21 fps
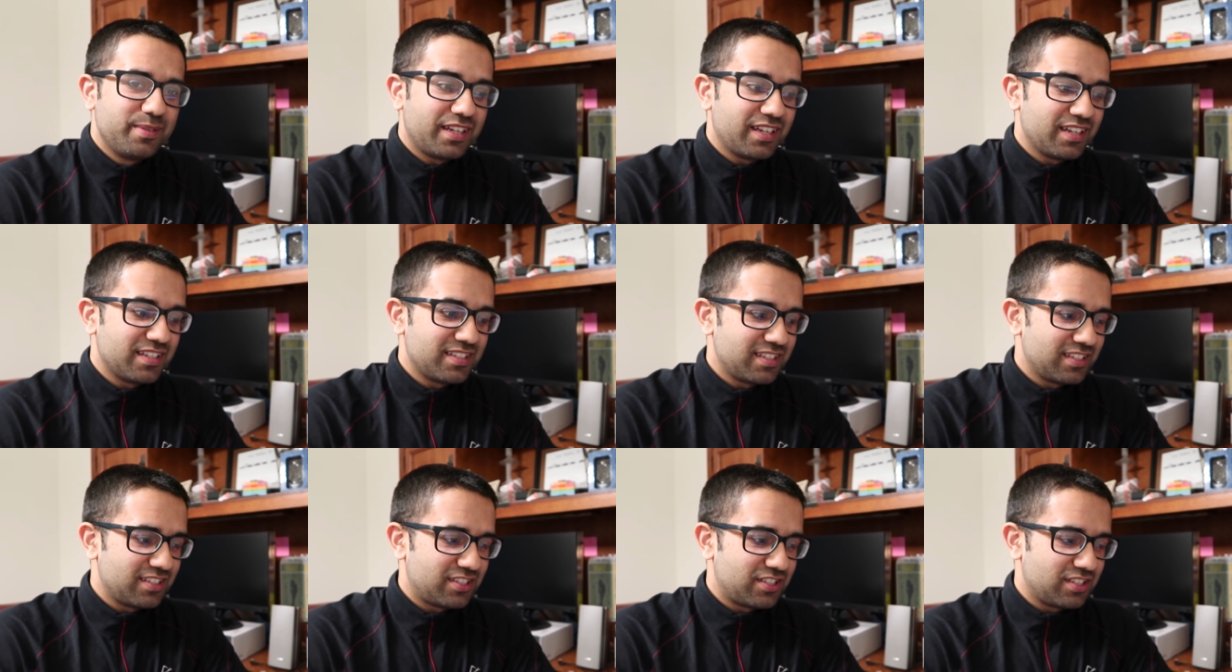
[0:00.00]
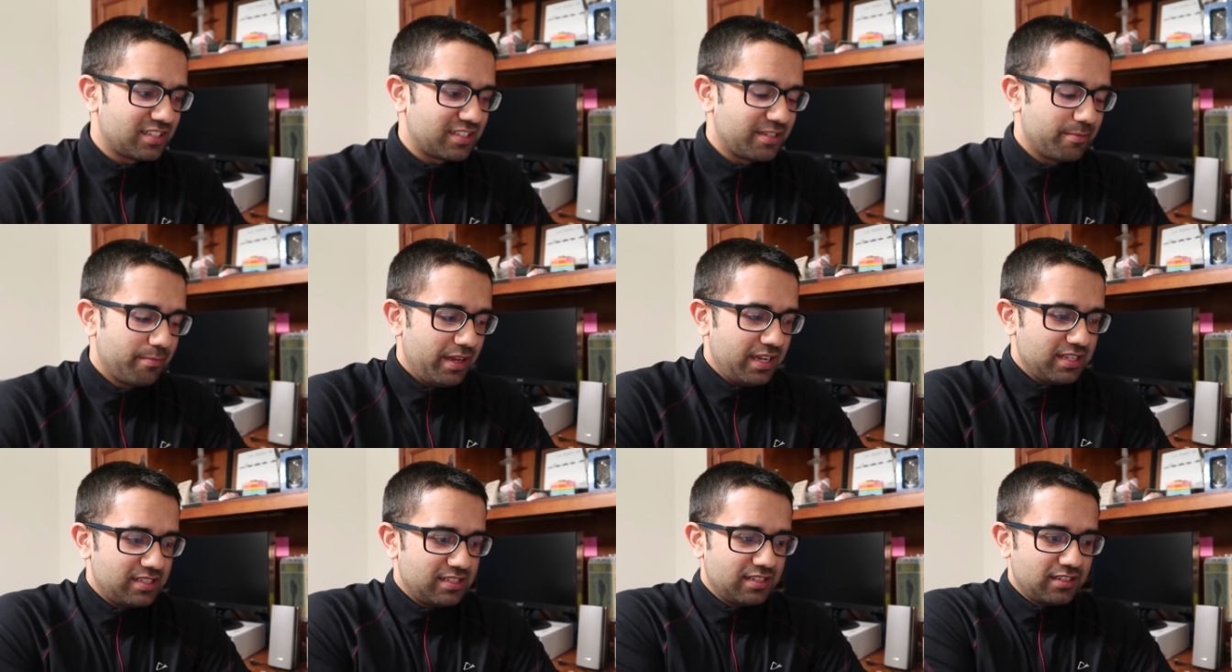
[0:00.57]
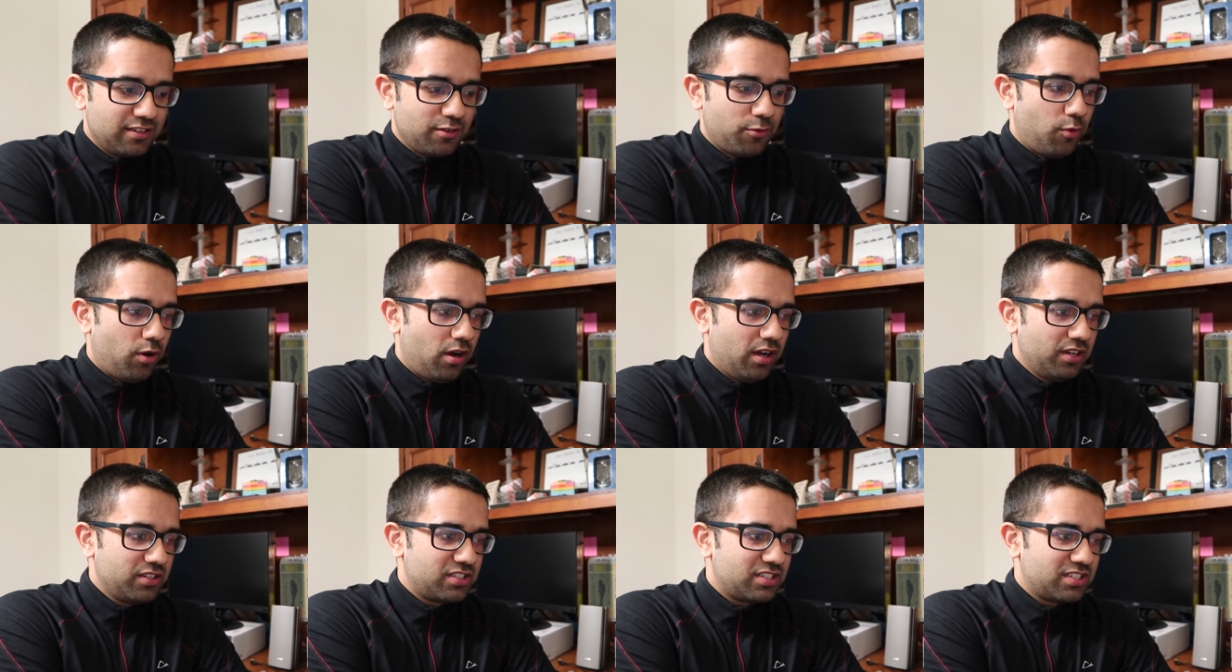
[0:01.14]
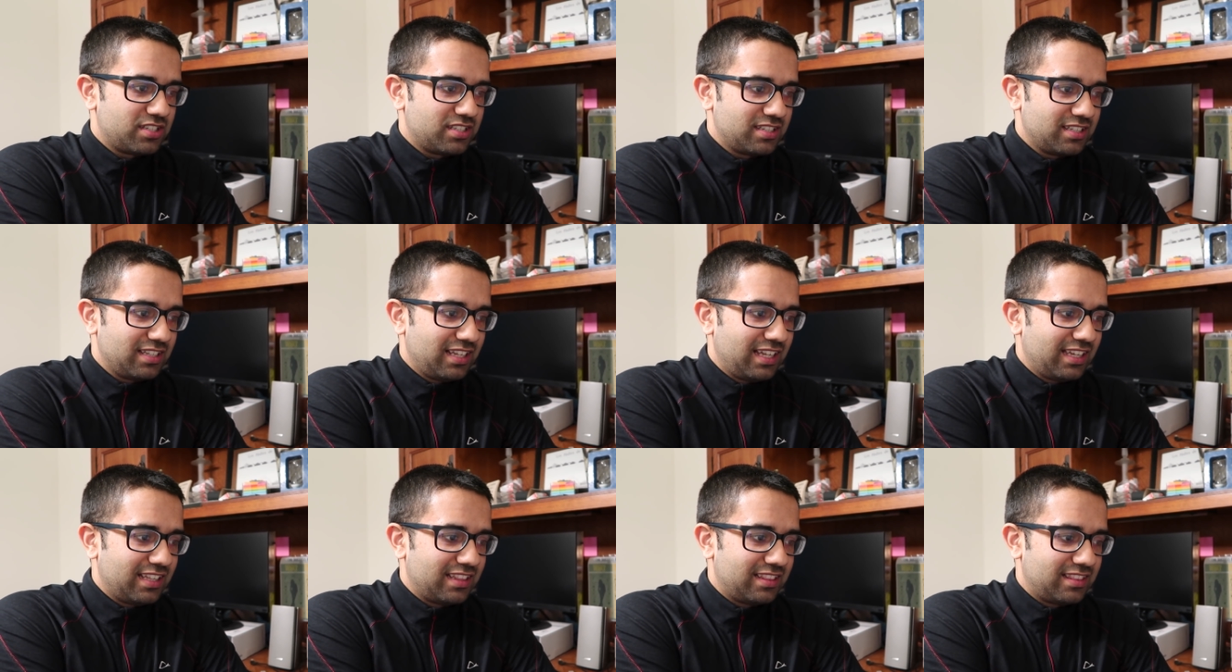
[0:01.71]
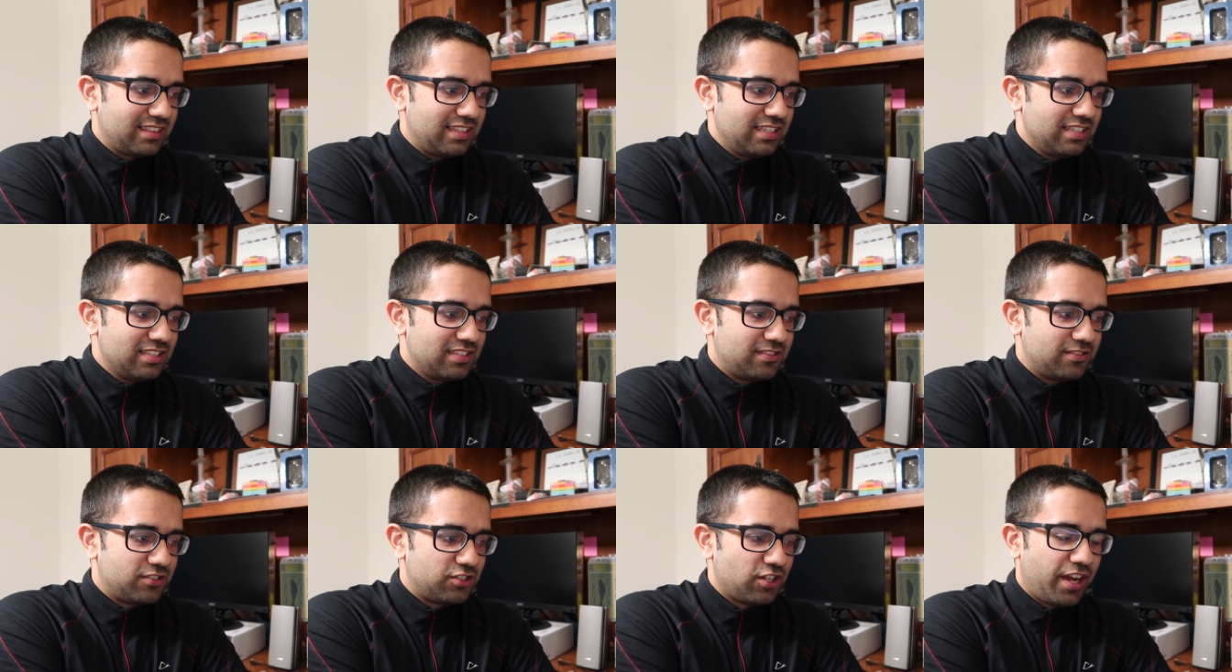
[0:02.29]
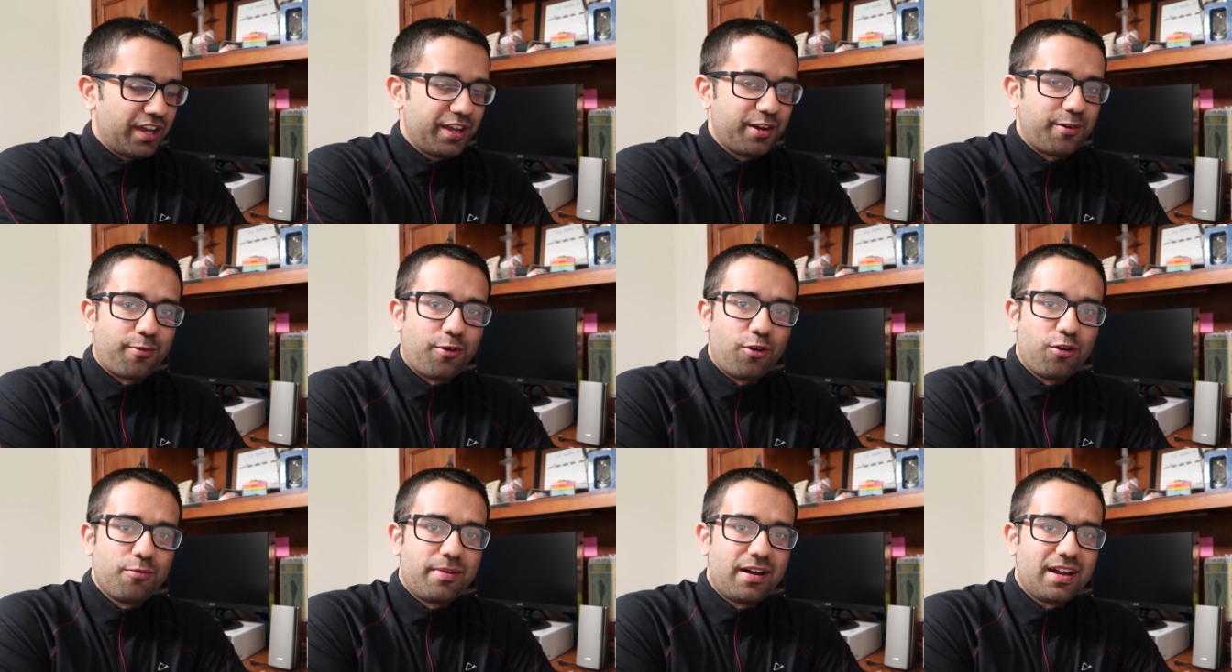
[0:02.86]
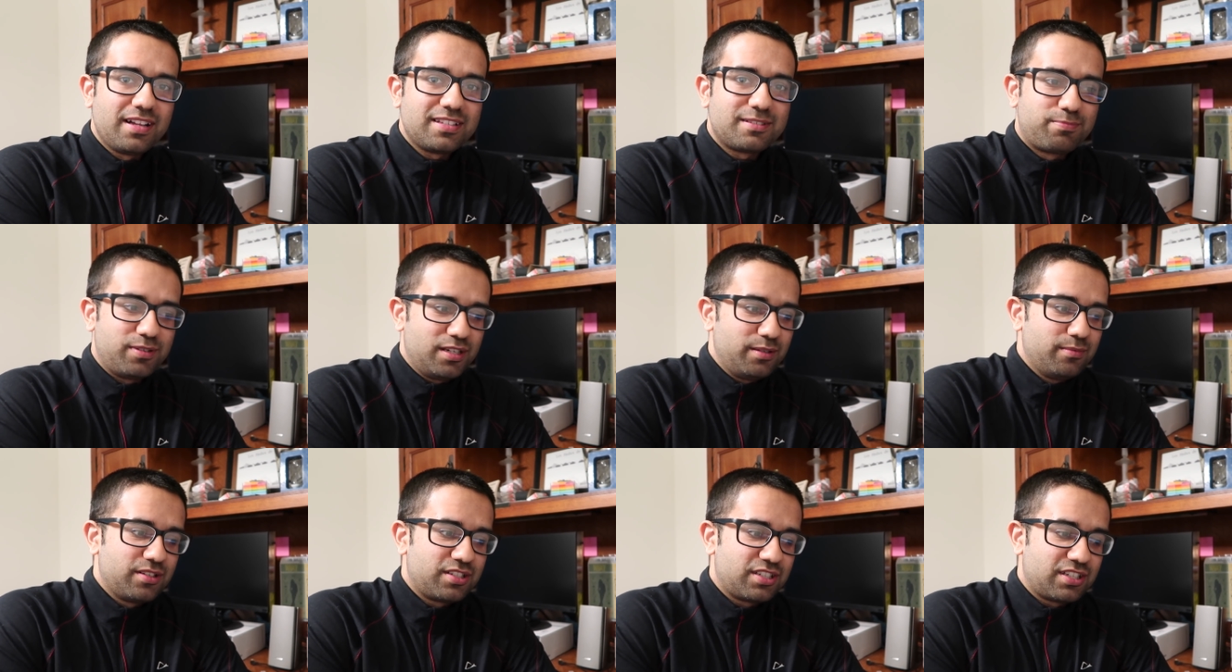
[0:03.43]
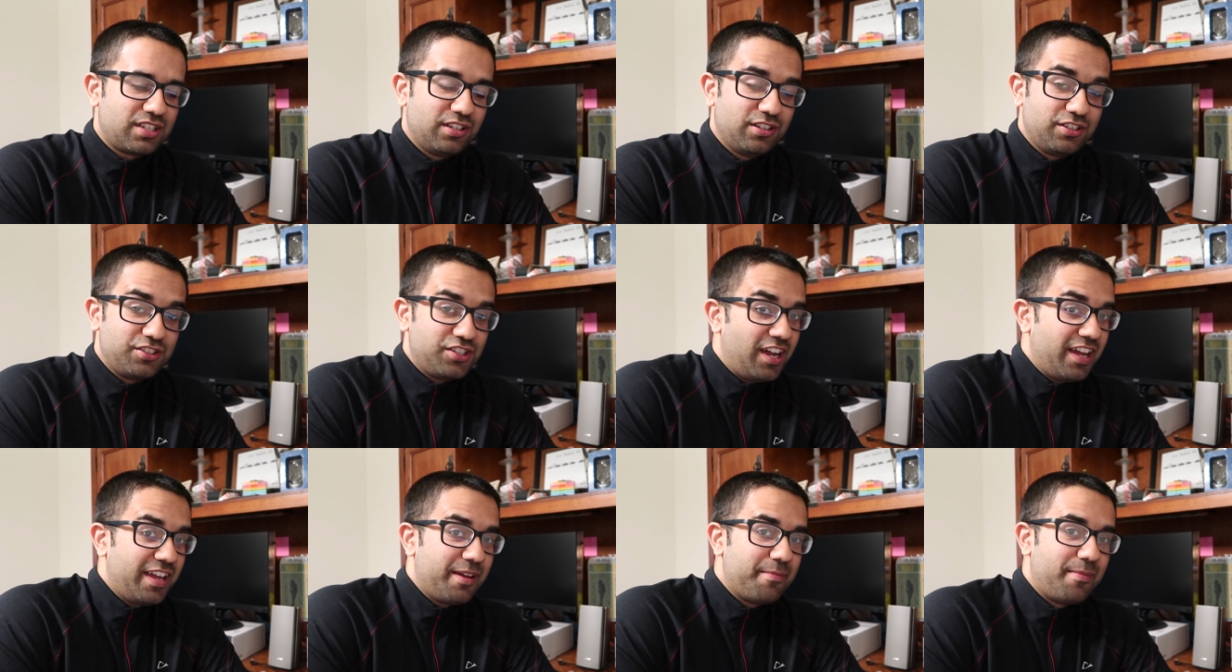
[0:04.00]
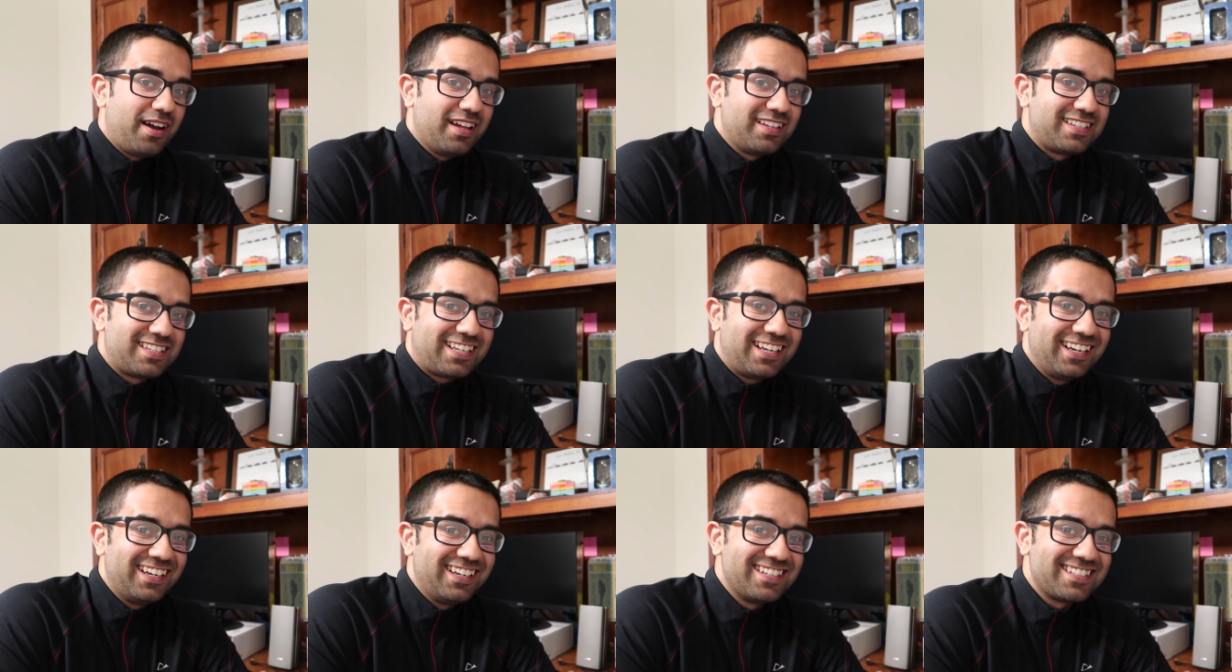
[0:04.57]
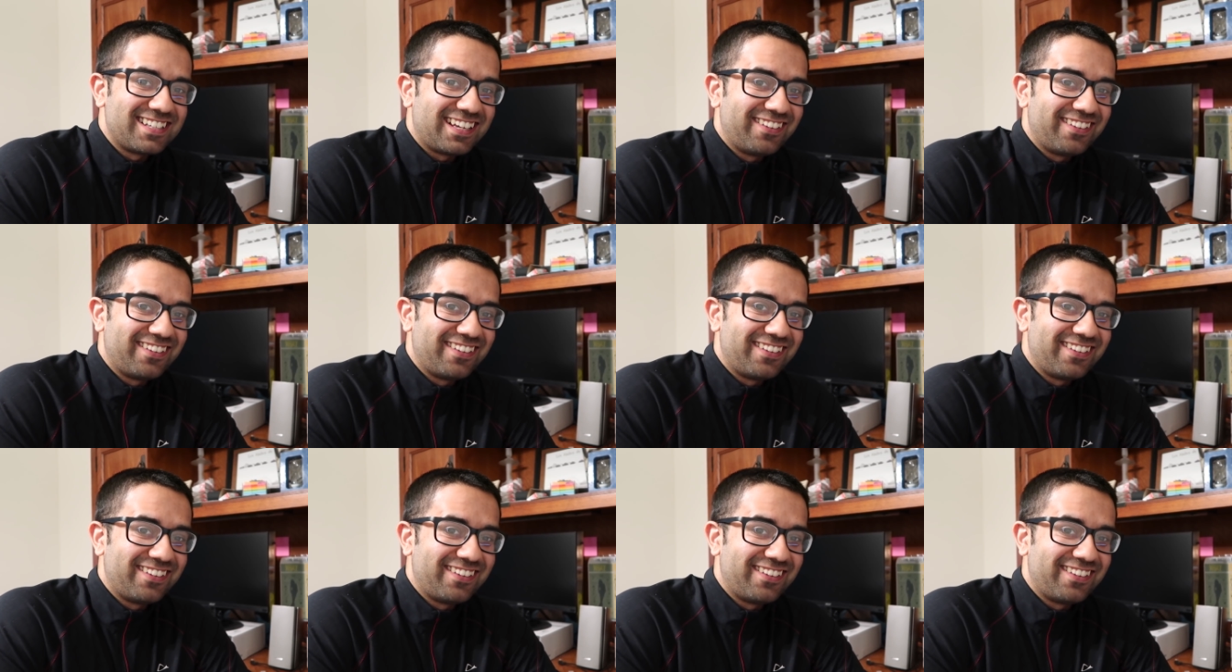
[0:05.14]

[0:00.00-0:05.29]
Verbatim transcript: because it's just amazing to watch like these giant robots pretty much kill giant monsters.